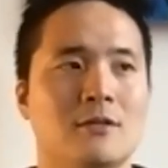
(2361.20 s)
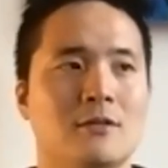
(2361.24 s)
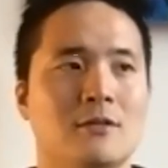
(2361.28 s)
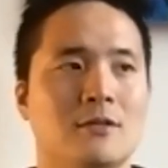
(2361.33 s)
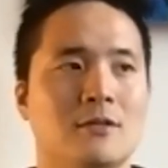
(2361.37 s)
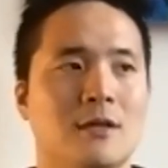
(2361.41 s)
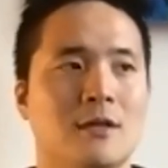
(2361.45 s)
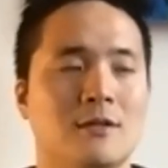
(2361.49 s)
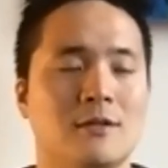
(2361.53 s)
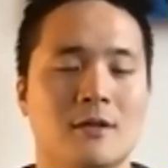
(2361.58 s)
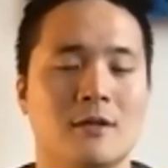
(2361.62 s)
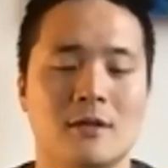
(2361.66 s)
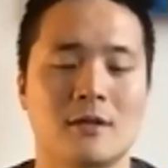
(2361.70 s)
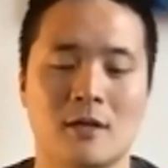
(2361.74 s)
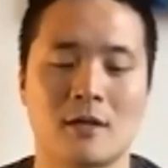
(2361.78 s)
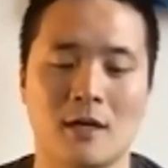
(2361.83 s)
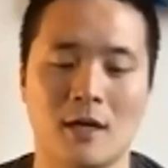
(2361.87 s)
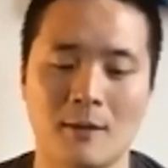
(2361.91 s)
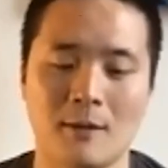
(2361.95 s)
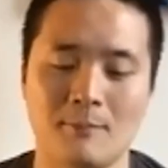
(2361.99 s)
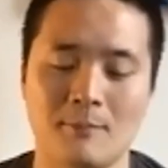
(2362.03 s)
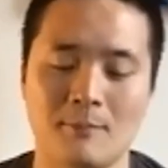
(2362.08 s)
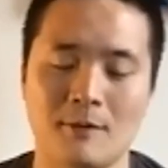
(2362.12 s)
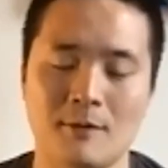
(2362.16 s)
the
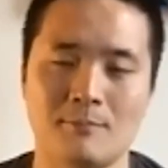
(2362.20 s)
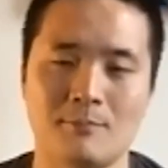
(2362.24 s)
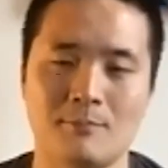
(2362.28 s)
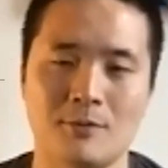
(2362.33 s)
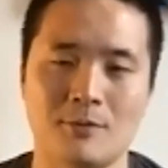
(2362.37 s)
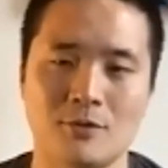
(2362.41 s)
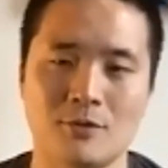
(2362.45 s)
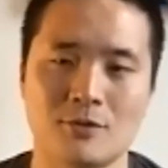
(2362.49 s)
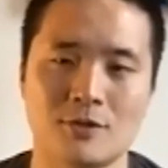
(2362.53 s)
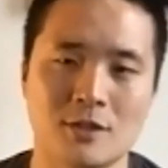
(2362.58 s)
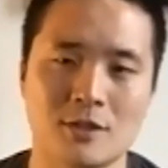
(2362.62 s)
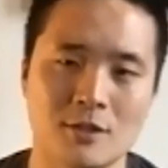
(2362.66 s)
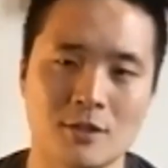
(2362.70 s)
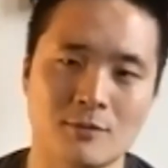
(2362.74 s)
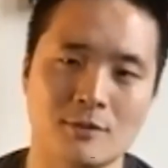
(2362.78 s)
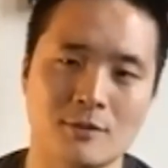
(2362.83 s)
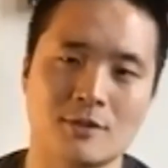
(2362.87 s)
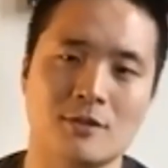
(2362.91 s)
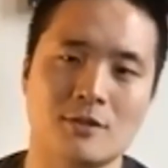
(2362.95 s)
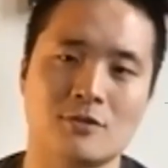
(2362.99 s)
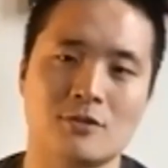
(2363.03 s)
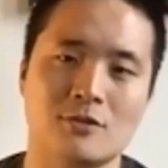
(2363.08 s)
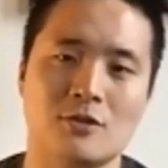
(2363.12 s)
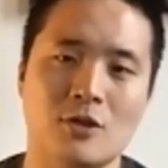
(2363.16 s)
cup of bullshit was
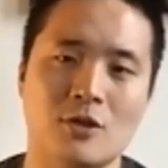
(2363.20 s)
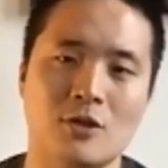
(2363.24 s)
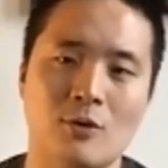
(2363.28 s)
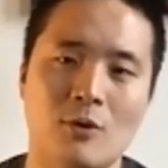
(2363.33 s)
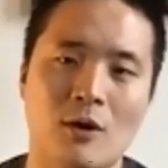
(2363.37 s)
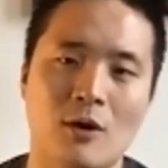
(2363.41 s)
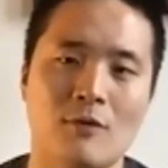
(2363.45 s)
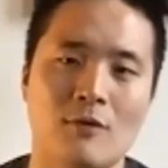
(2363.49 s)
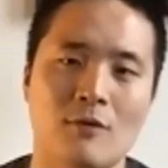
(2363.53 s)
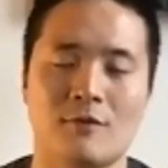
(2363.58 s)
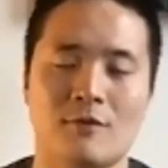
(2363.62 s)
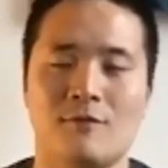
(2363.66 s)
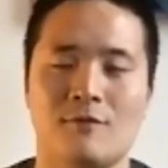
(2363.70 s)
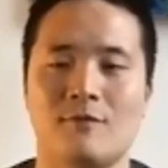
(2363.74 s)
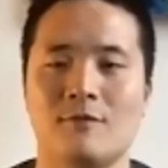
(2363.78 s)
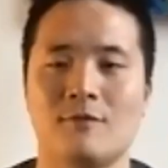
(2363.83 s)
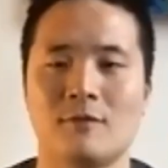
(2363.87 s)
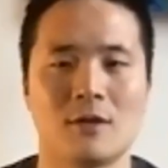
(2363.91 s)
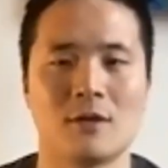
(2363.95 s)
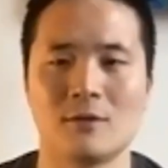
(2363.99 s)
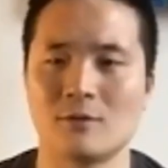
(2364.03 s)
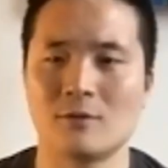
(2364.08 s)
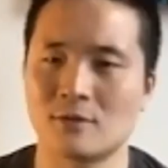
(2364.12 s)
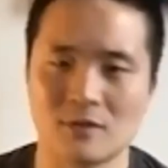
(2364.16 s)
just so
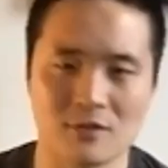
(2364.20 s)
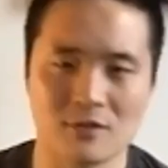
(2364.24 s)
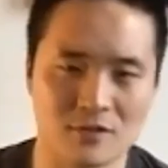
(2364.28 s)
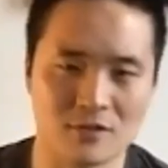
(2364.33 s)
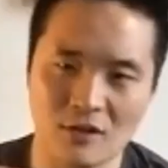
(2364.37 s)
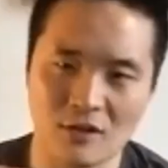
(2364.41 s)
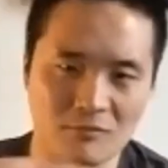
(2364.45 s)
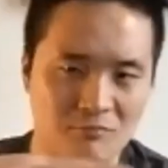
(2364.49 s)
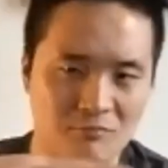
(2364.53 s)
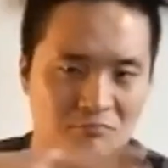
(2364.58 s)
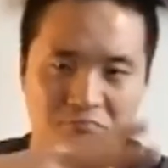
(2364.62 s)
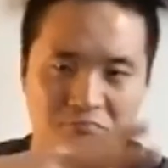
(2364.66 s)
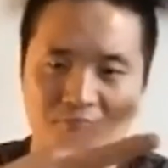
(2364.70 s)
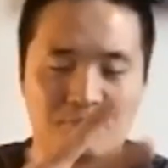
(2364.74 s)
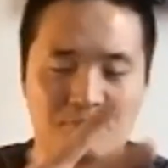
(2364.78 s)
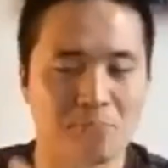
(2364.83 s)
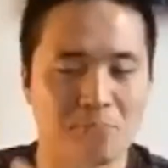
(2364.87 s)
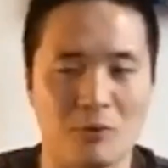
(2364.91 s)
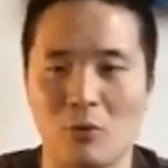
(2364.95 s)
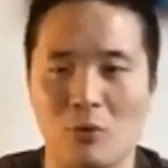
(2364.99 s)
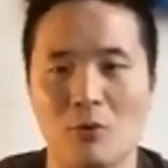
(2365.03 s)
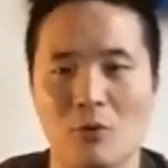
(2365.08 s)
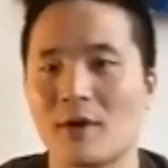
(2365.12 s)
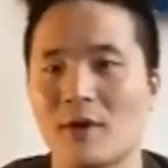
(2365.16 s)
just
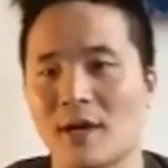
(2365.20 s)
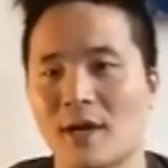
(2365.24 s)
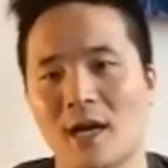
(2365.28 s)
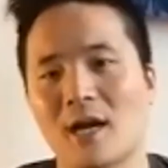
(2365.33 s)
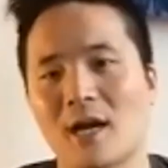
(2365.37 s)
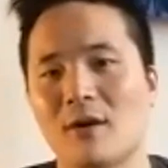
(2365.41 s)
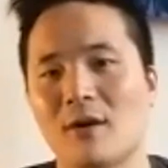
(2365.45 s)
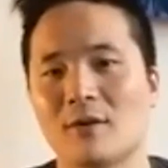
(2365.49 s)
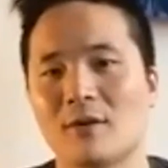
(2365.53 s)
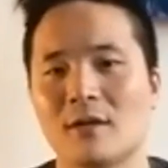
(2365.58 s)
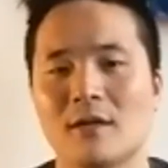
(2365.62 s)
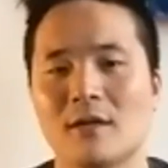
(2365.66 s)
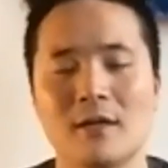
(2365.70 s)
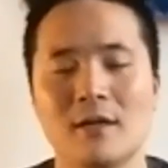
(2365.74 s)
pouring out.